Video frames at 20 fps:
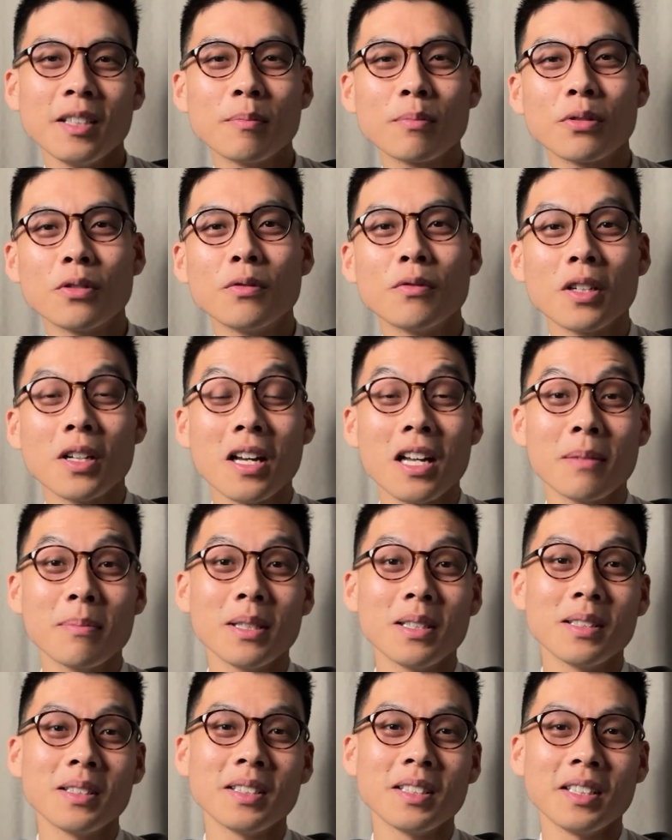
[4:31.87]
improved
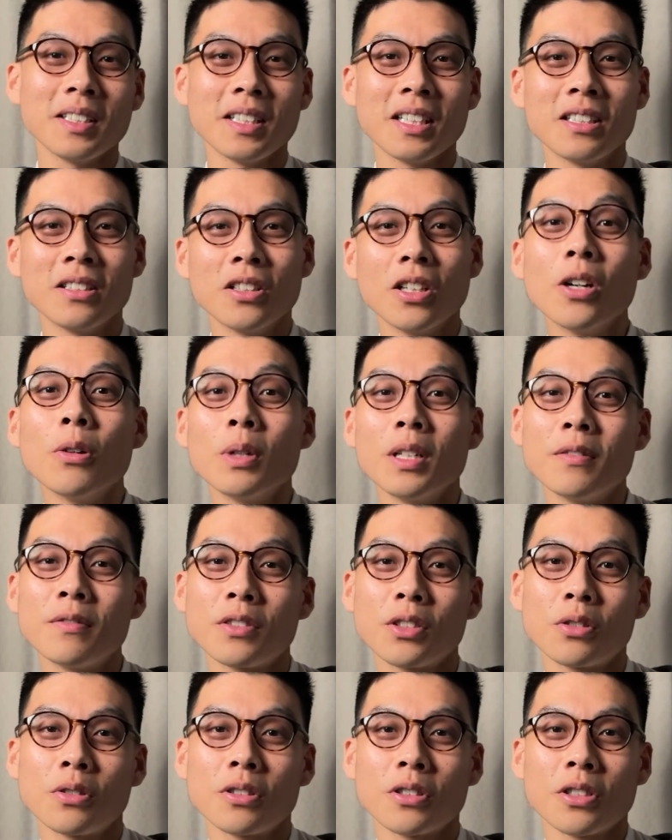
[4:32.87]
reliability, and lower
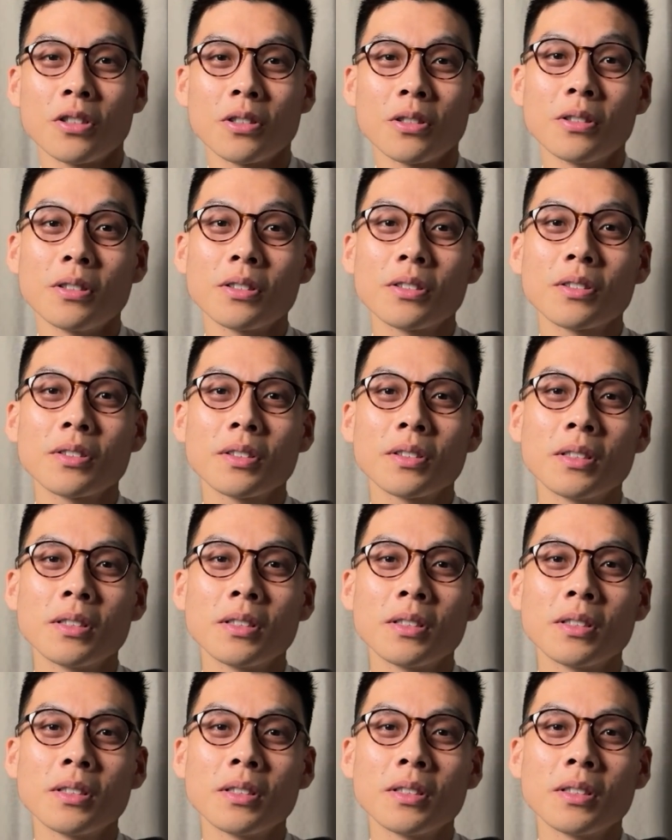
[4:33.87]
infrastructure costs.